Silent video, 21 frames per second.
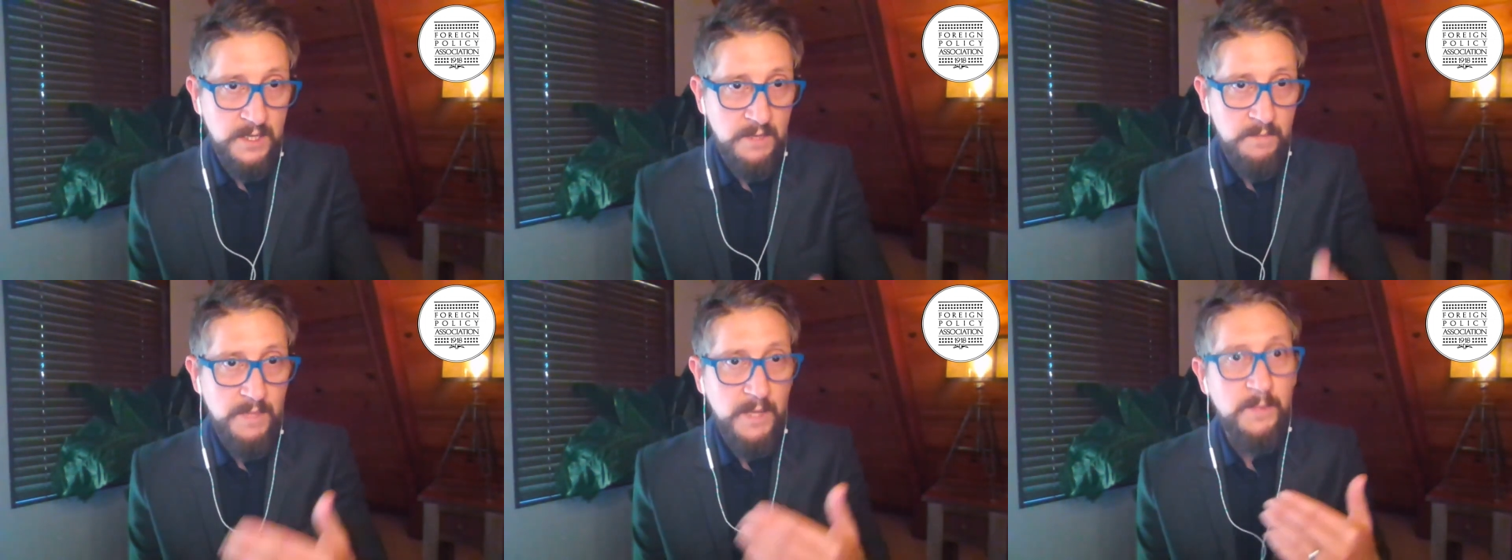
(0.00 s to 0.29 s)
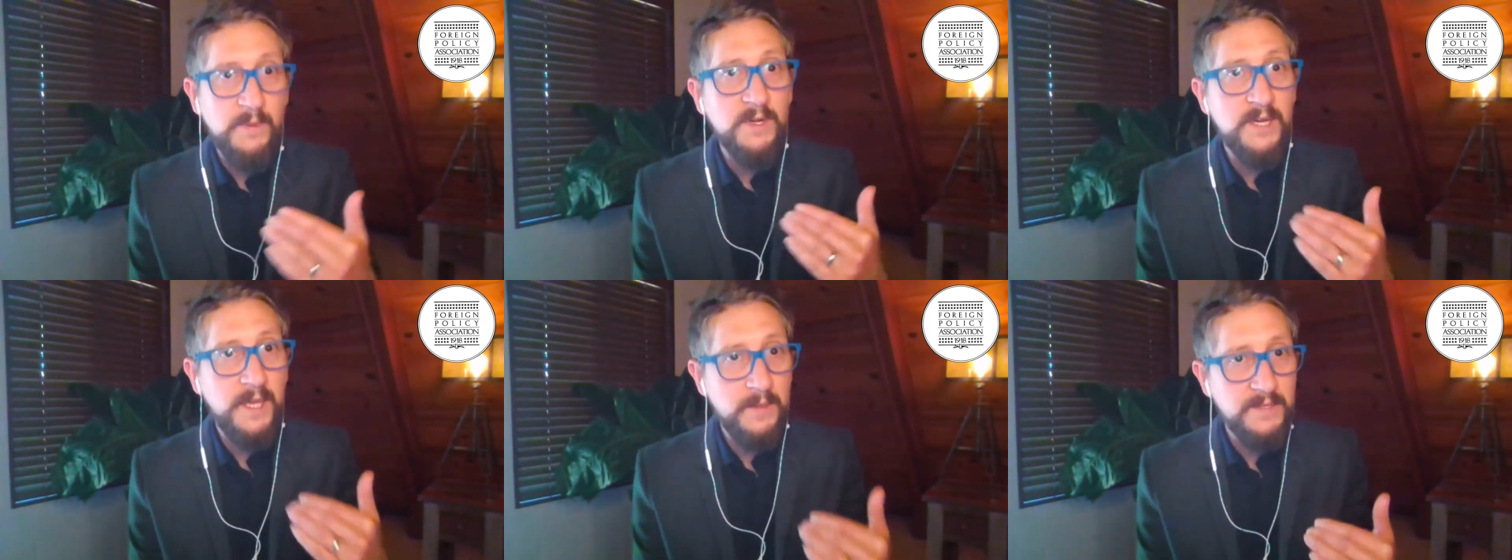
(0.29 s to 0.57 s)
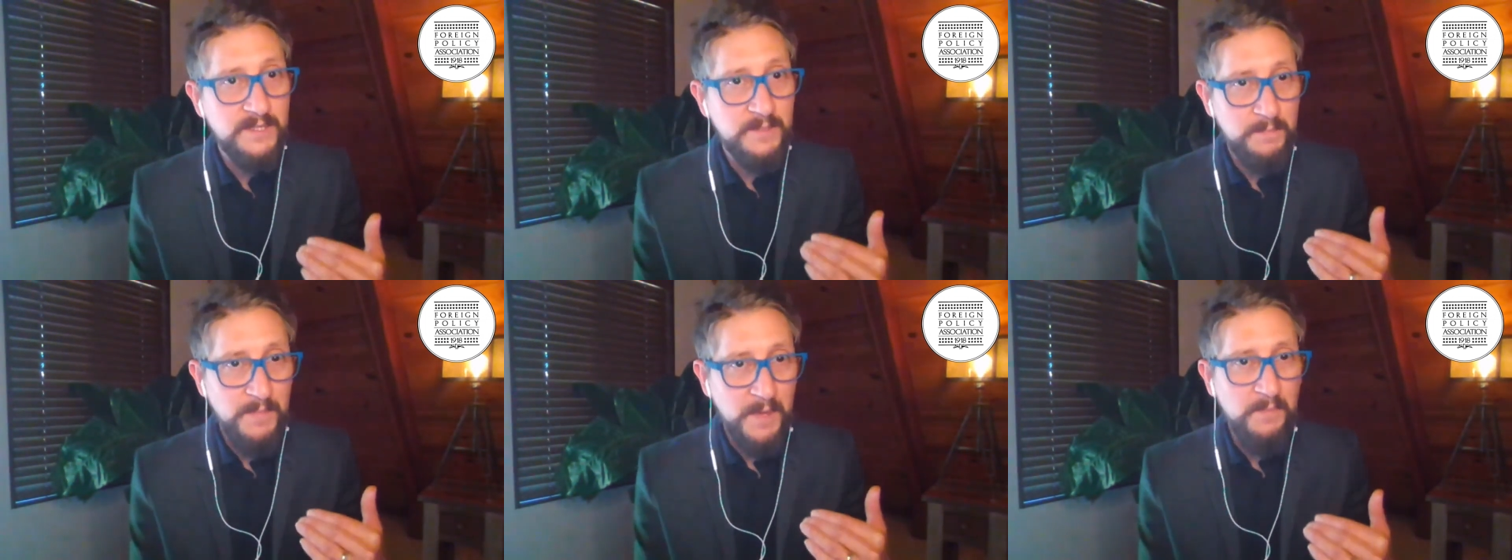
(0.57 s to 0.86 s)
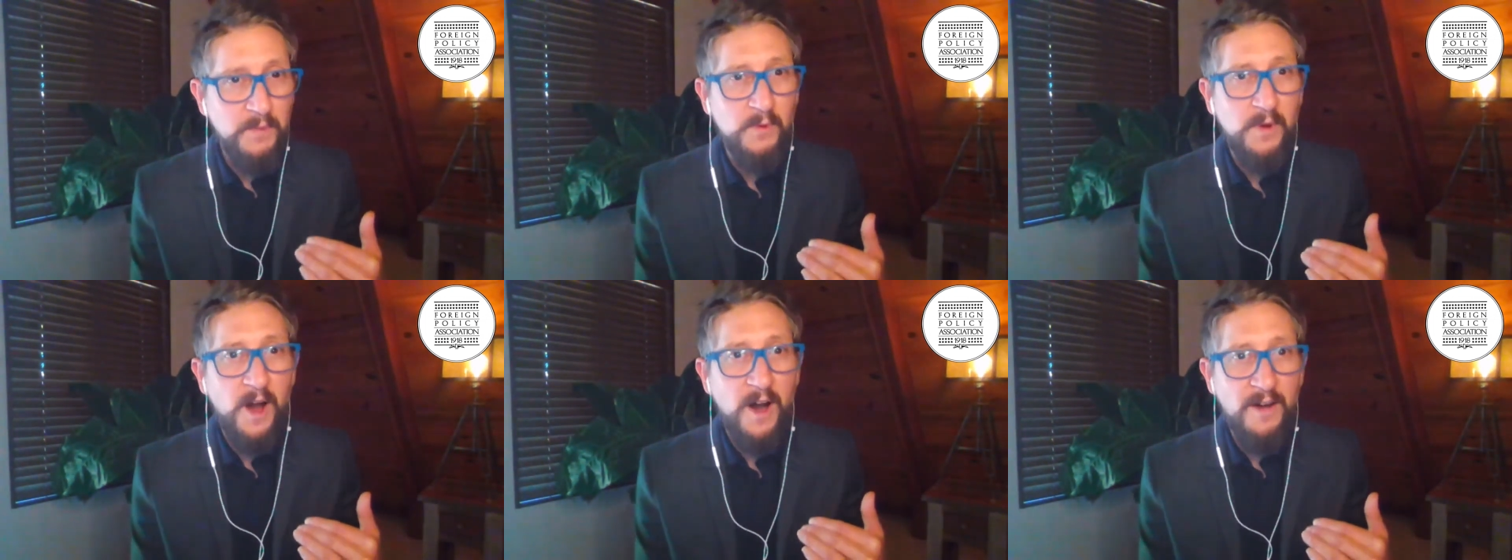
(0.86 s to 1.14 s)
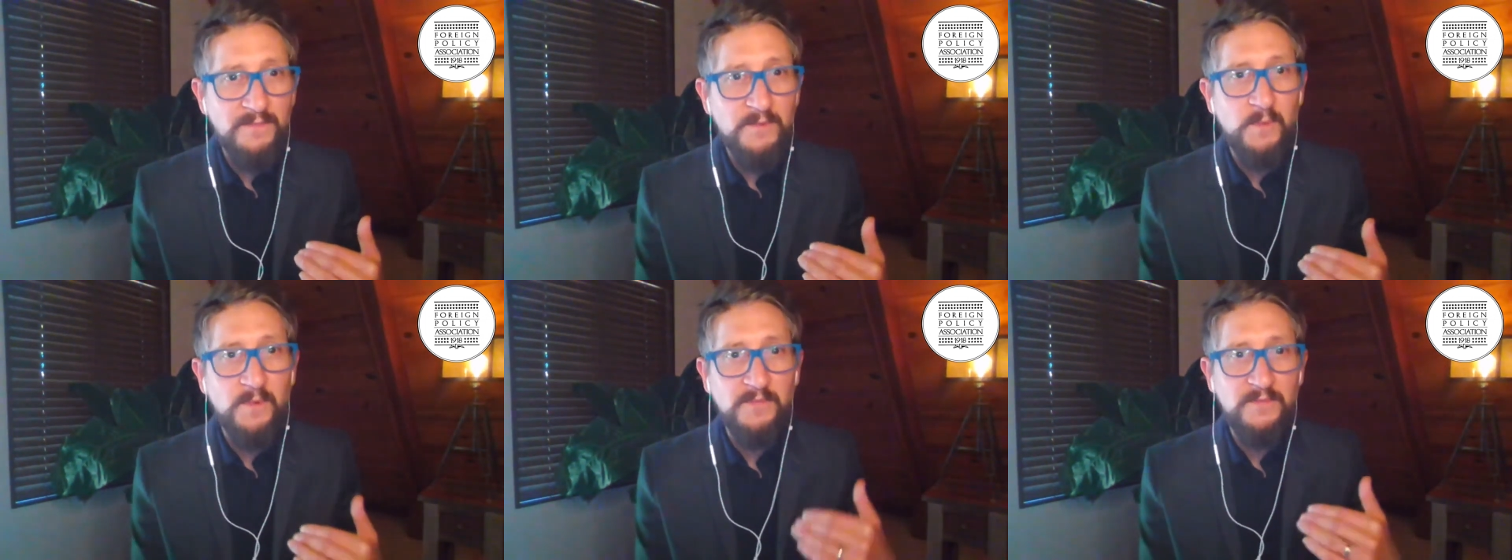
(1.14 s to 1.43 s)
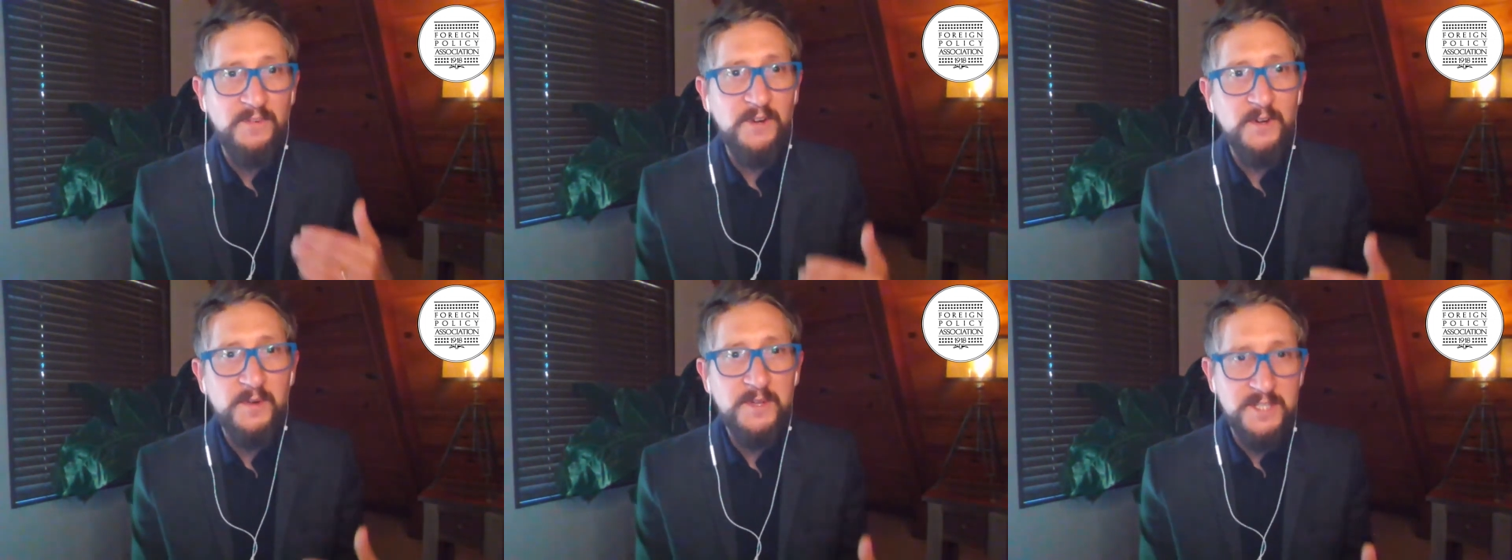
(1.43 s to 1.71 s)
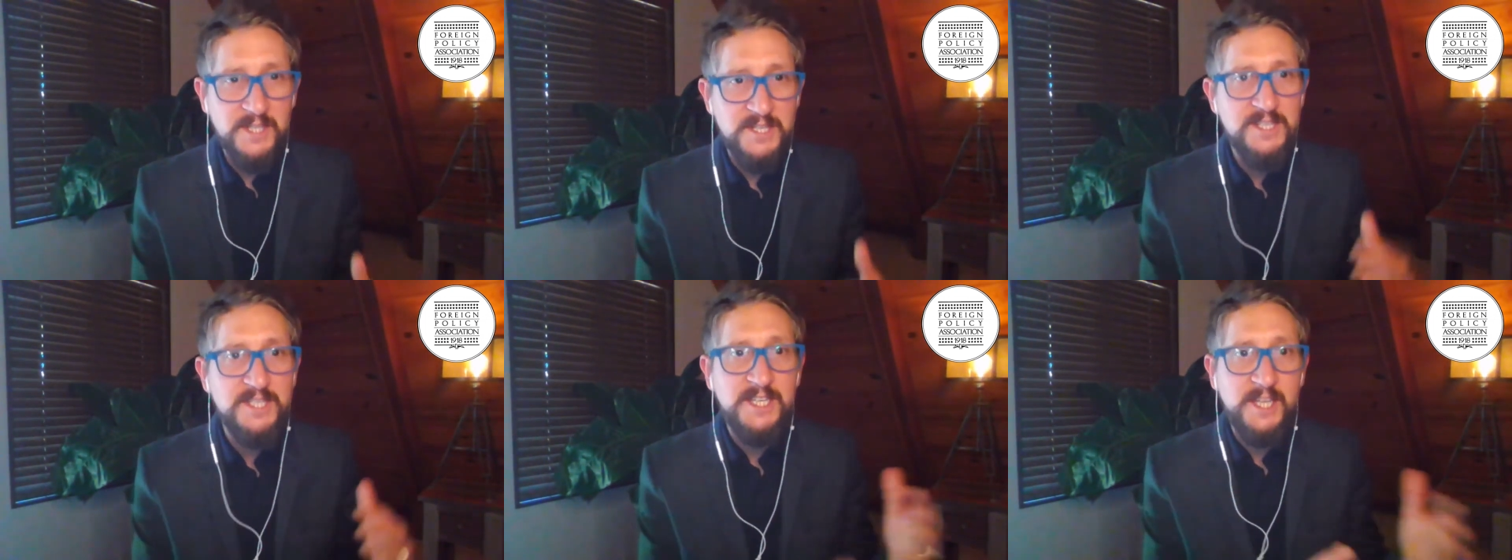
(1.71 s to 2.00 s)
People often refer to it
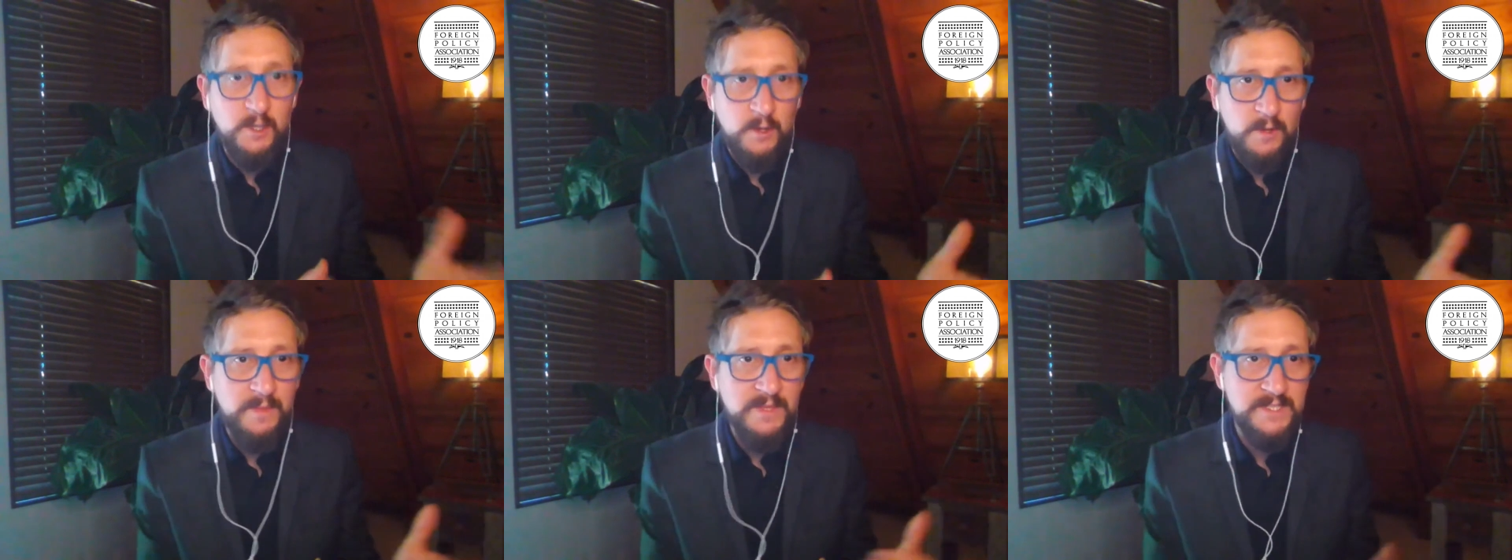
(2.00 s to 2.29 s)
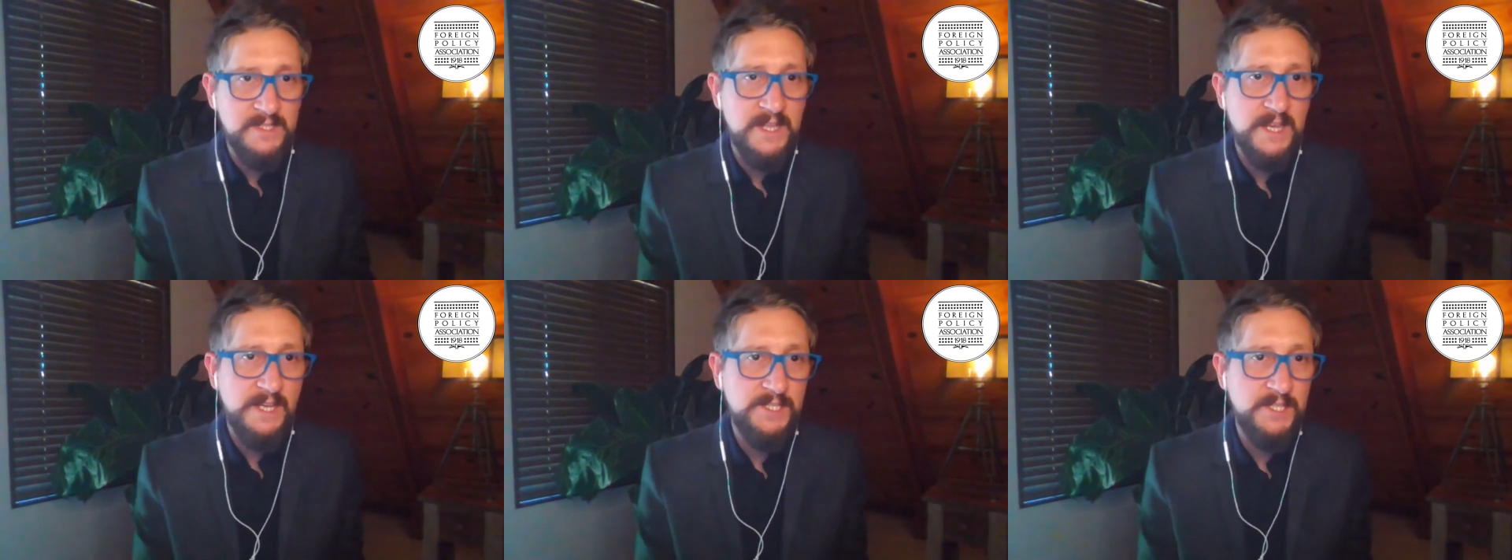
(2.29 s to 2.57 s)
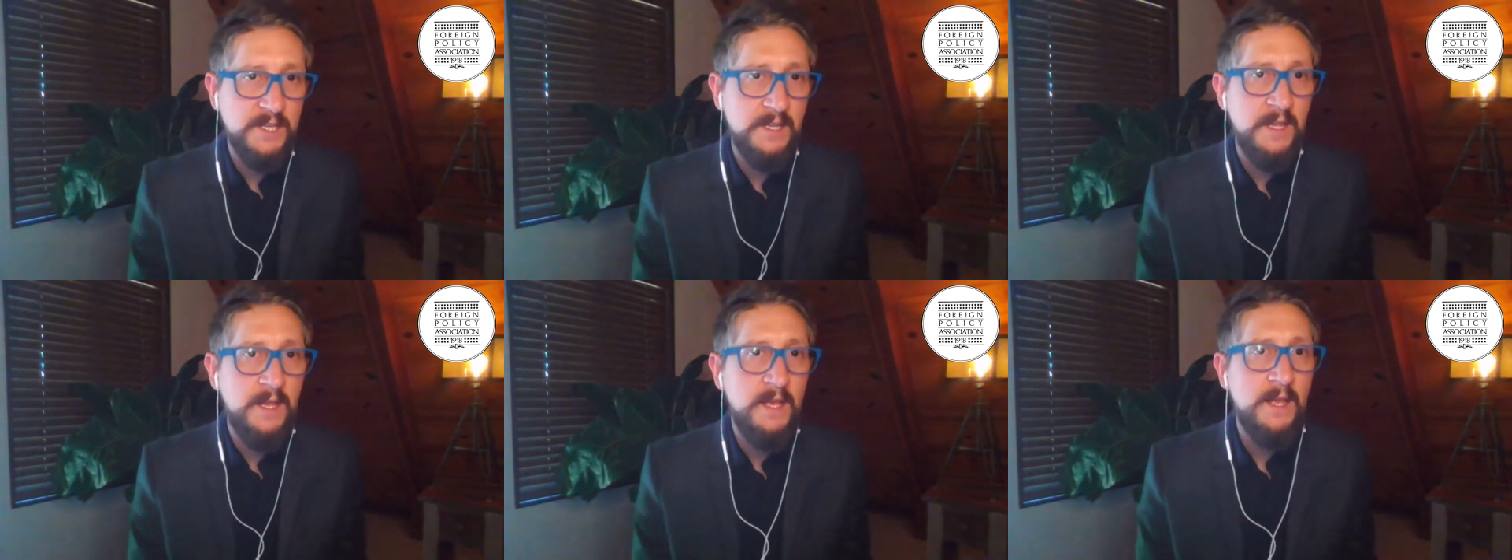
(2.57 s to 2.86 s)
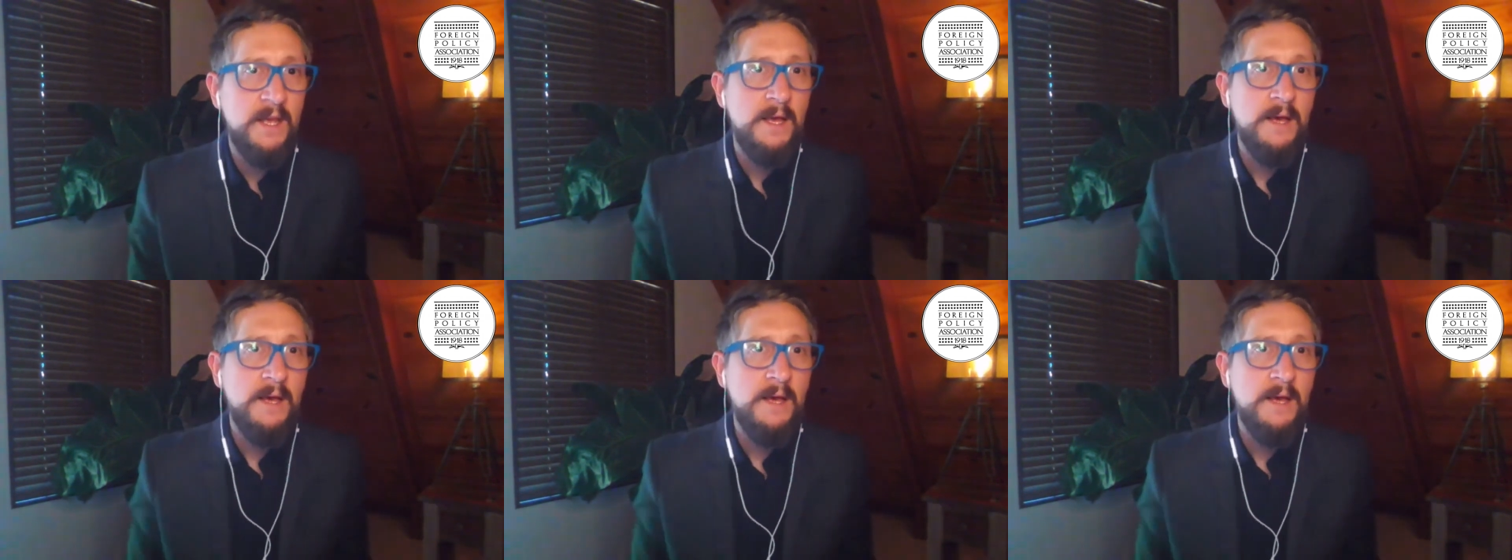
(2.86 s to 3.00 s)
just as decriminalization,